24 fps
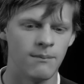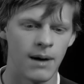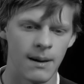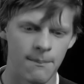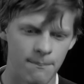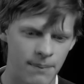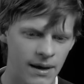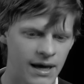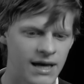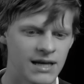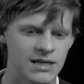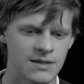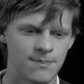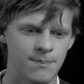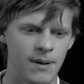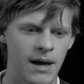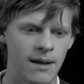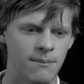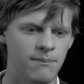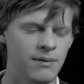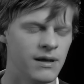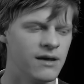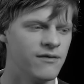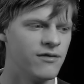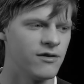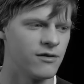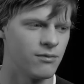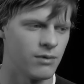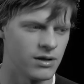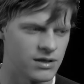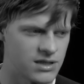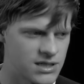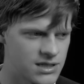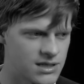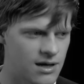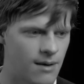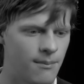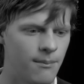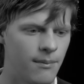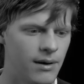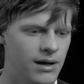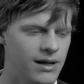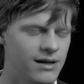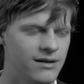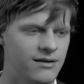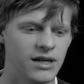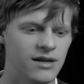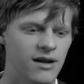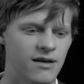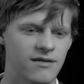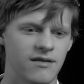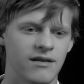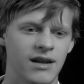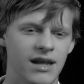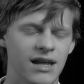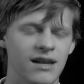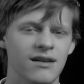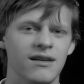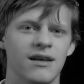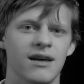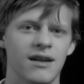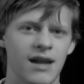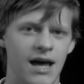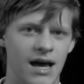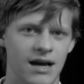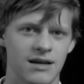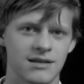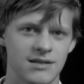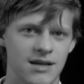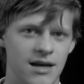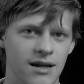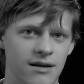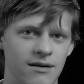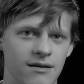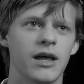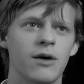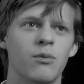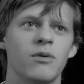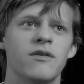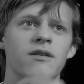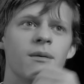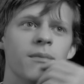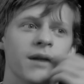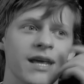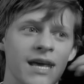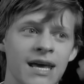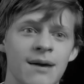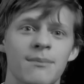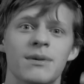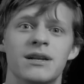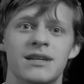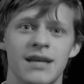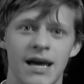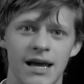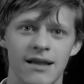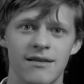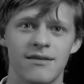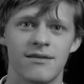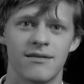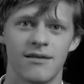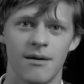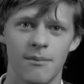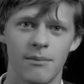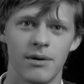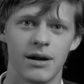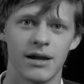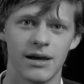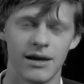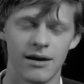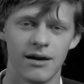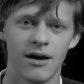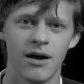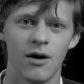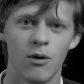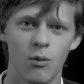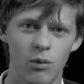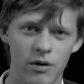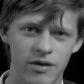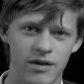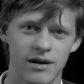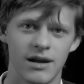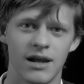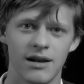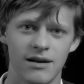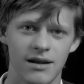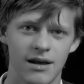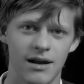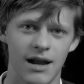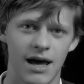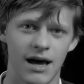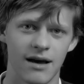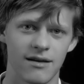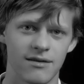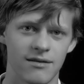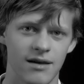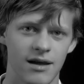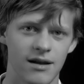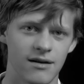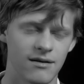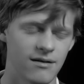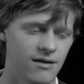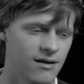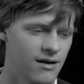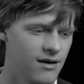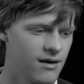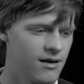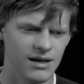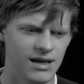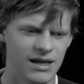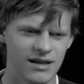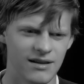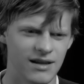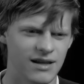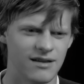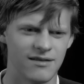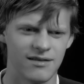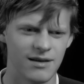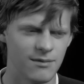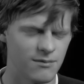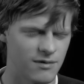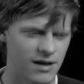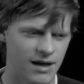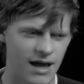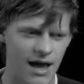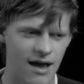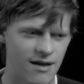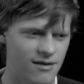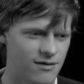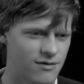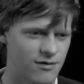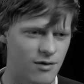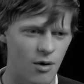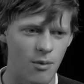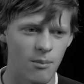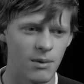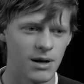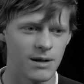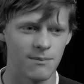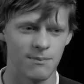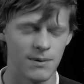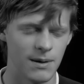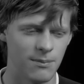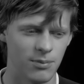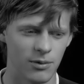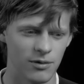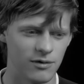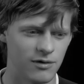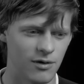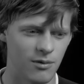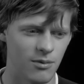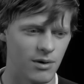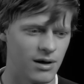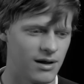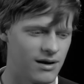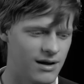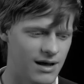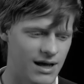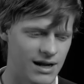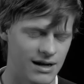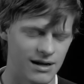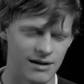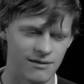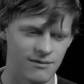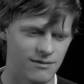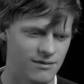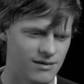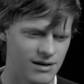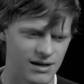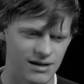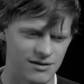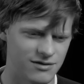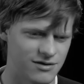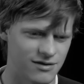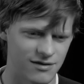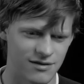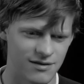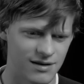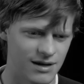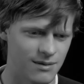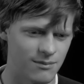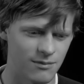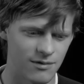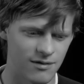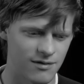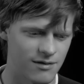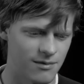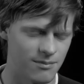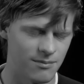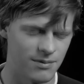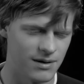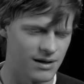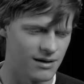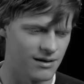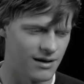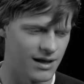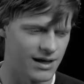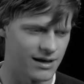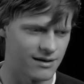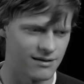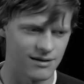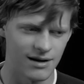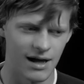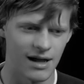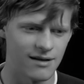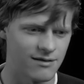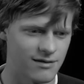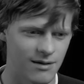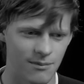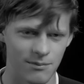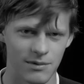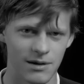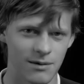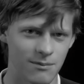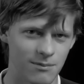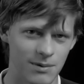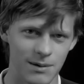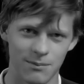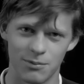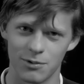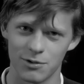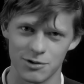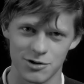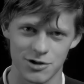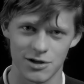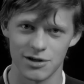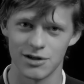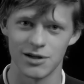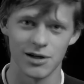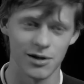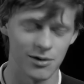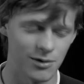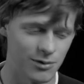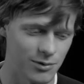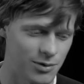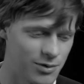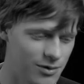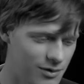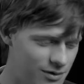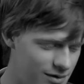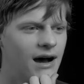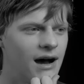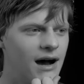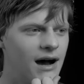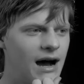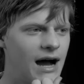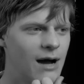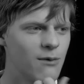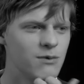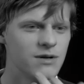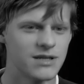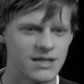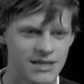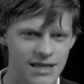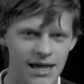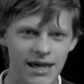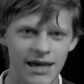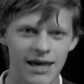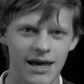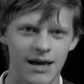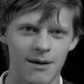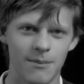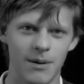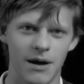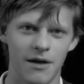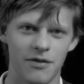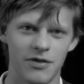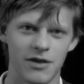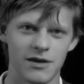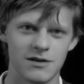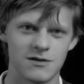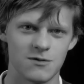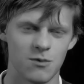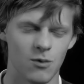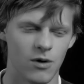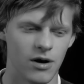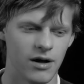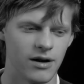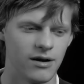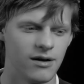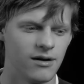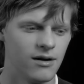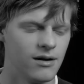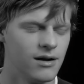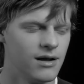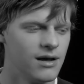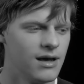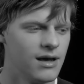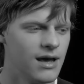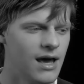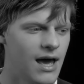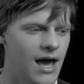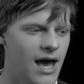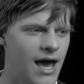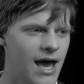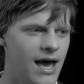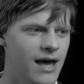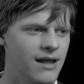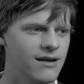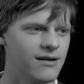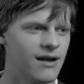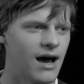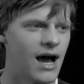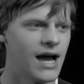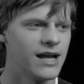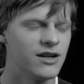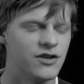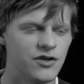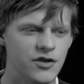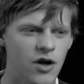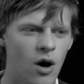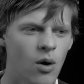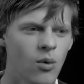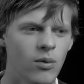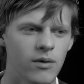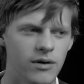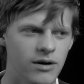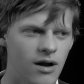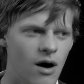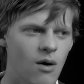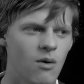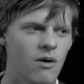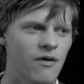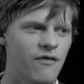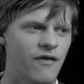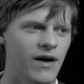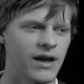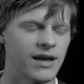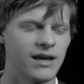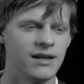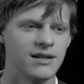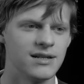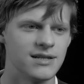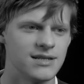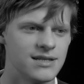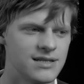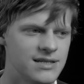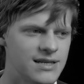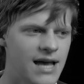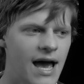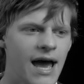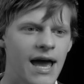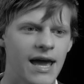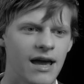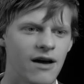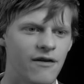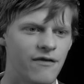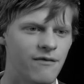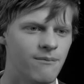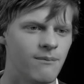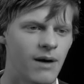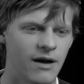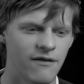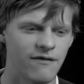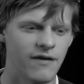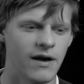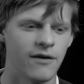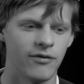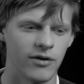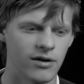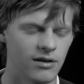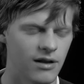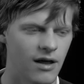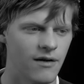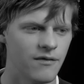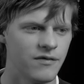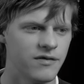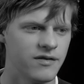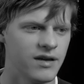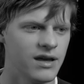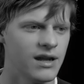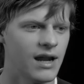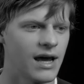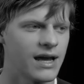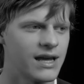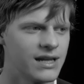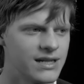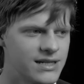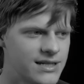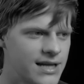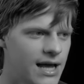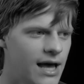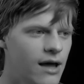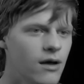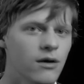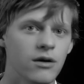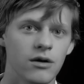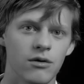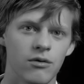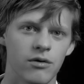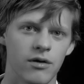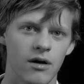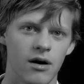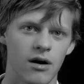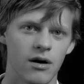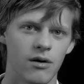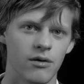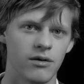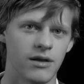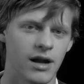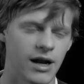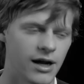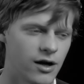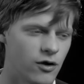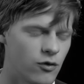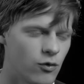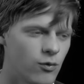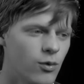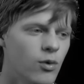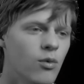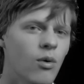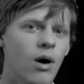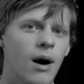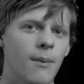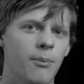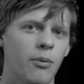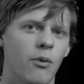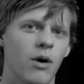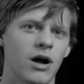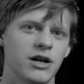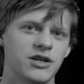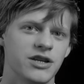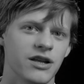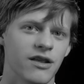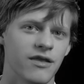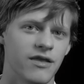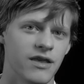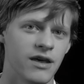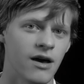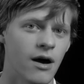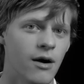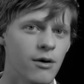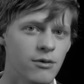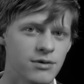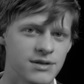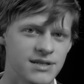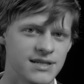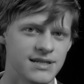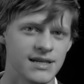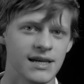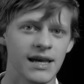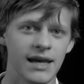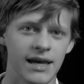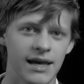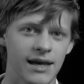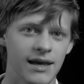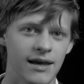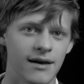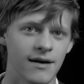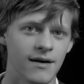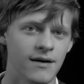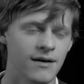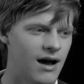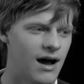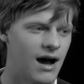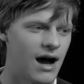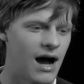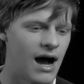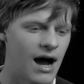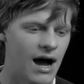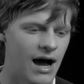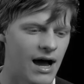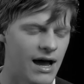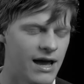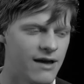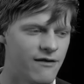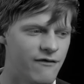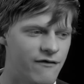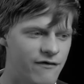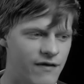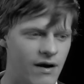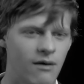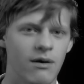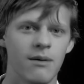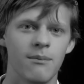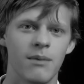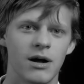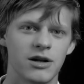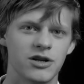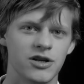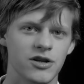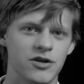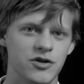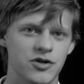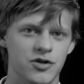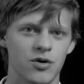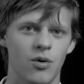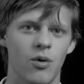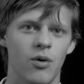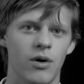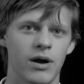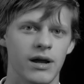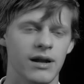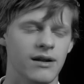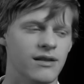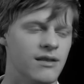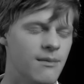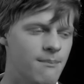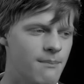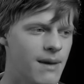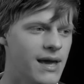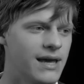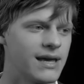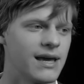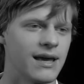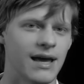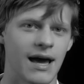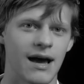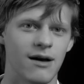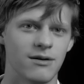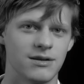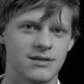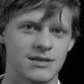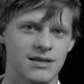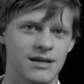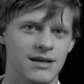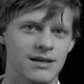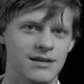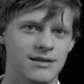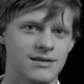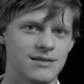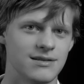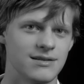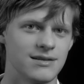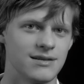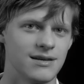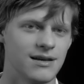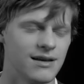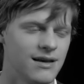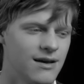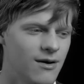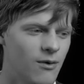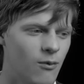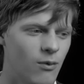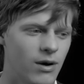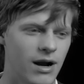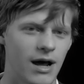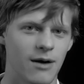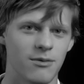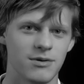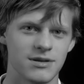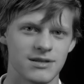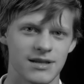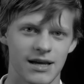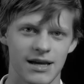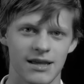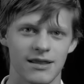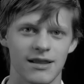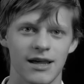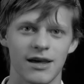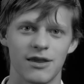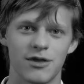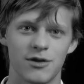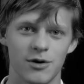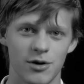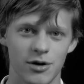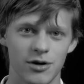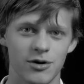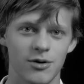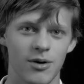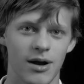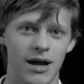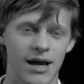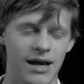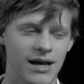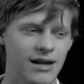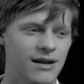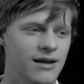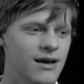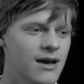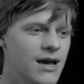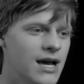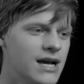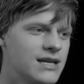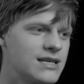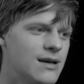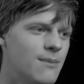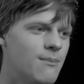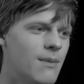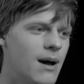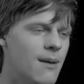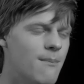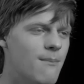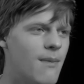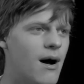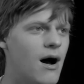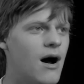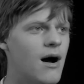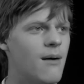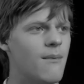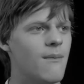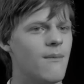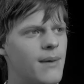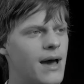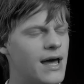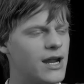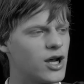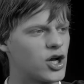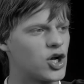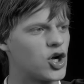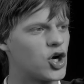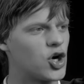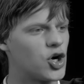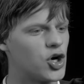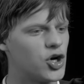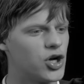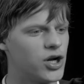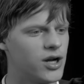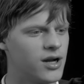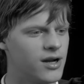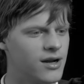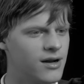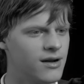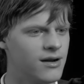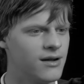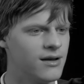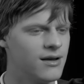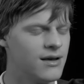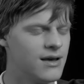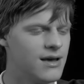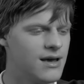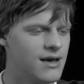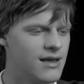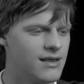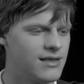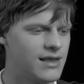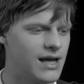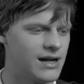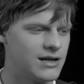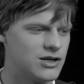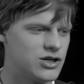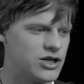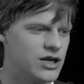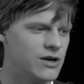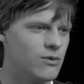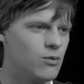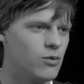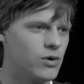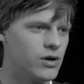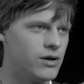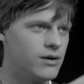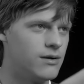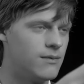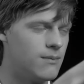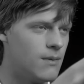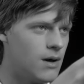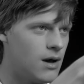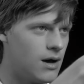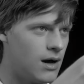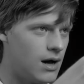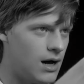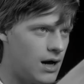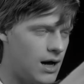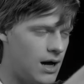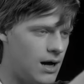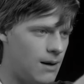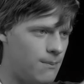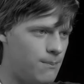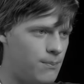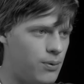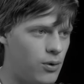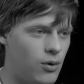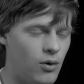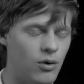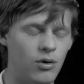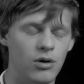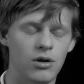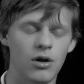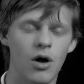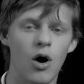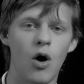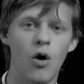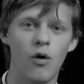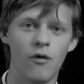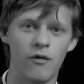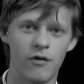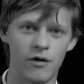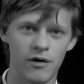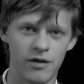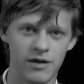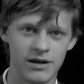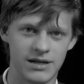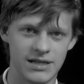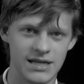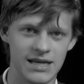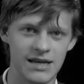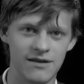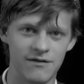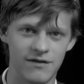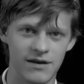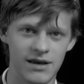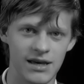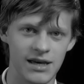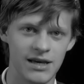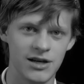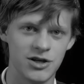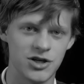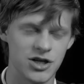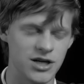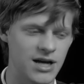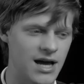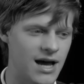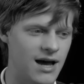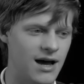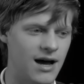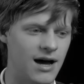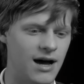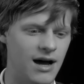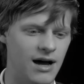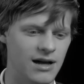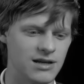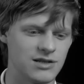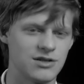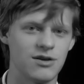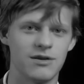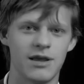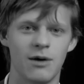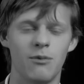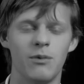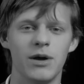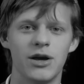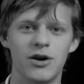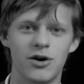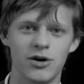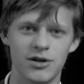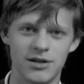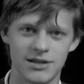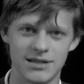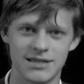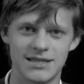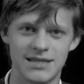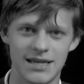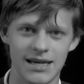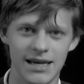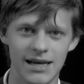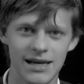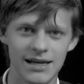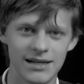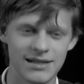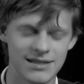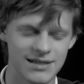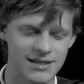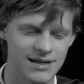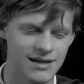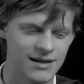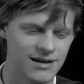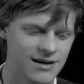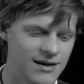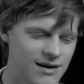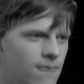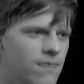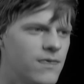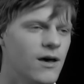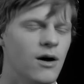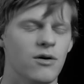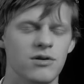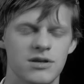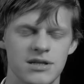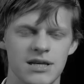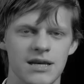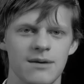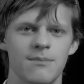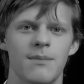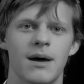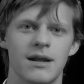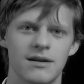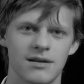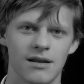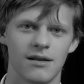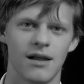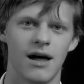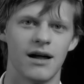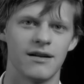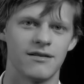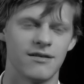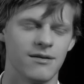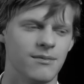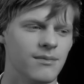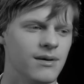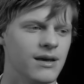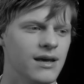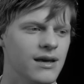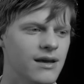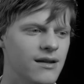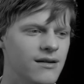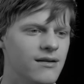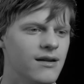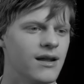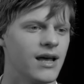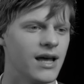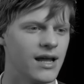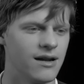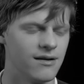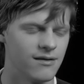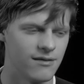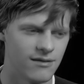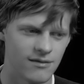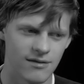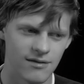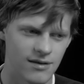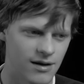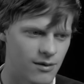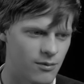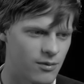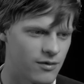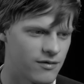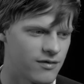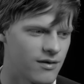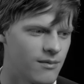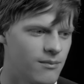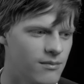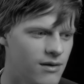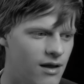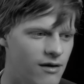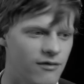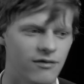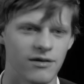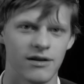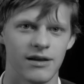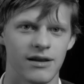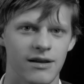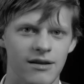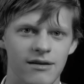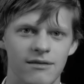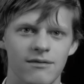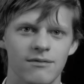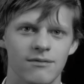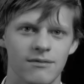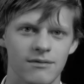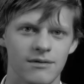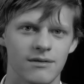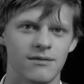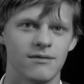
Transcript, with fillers: My biggest pet peeve is when somebody does an Indian accent, when somebody imitates somebody with an Indian accent. It, it, seems like so many people do it, and it, it just seems to be like not something people should do. I was thinking about this one, and I don't know if I can say my favorite love scene. I can tell you, though, that I grew up watching The OC. I very much enjoyed the making out scenes when I was like in like third grade, except my mom had a curtain that she would uh, pull over the TV she, uh, so that we couldn't see it. The OC meant a lot to me, and, and there were some lovely